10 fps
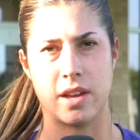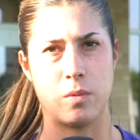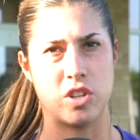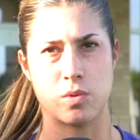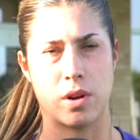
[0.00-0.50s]
that
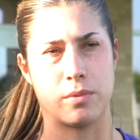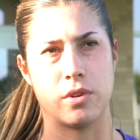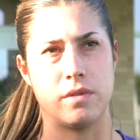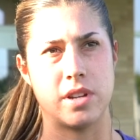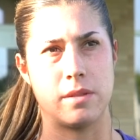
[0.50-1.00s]
we just want to
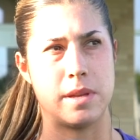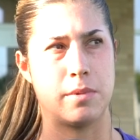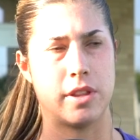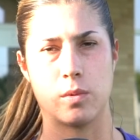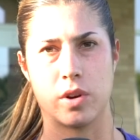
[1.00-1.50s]
prove to other
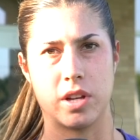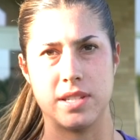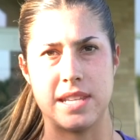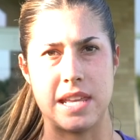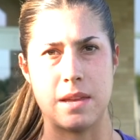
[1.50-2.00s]
people that we're a
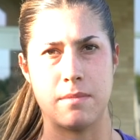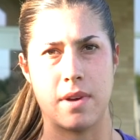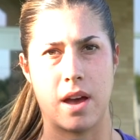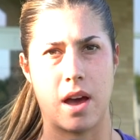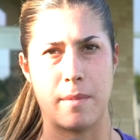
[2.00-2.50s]
good
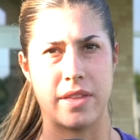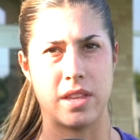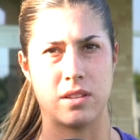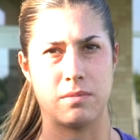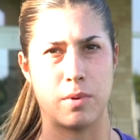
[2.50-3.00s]
team. I
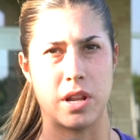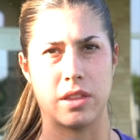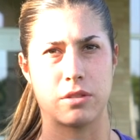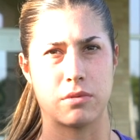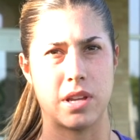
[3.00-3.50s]
think putting
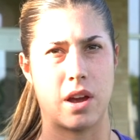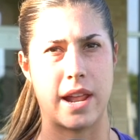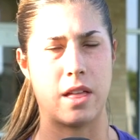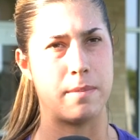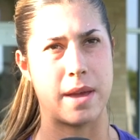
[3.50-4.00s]
3 on
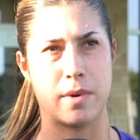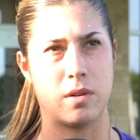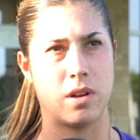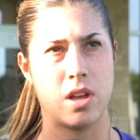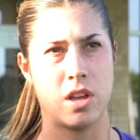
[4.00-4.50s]

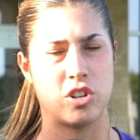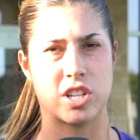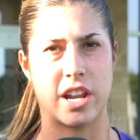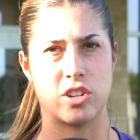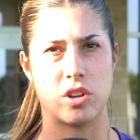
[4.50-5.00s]
Alabama just
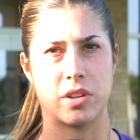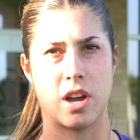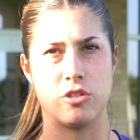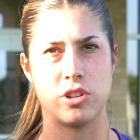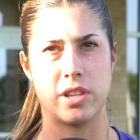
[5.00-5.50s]
kind of showed the
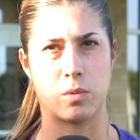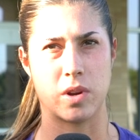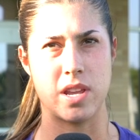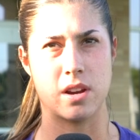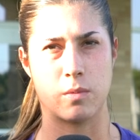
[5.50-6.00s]
country that we're
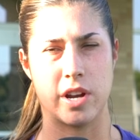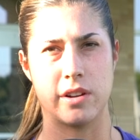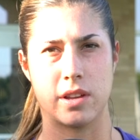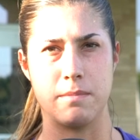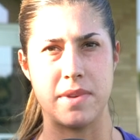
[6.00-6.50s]
here and we're here
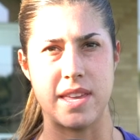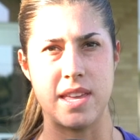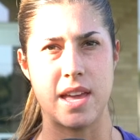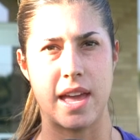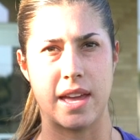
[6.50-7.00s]
to
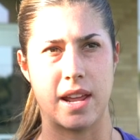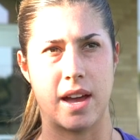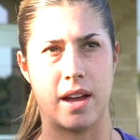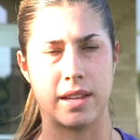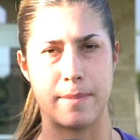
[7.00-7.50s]
compete
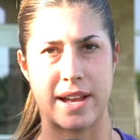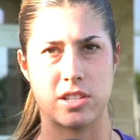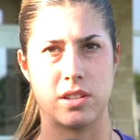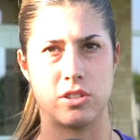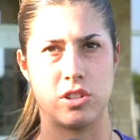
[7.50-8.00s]
and get back to
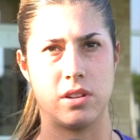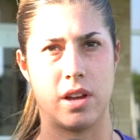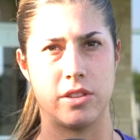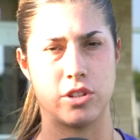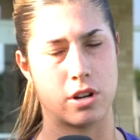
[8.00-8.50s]

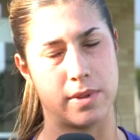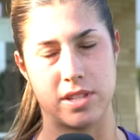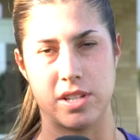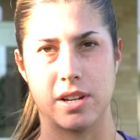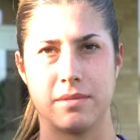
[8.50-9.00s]
the tournament
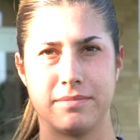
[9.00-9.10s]
this year.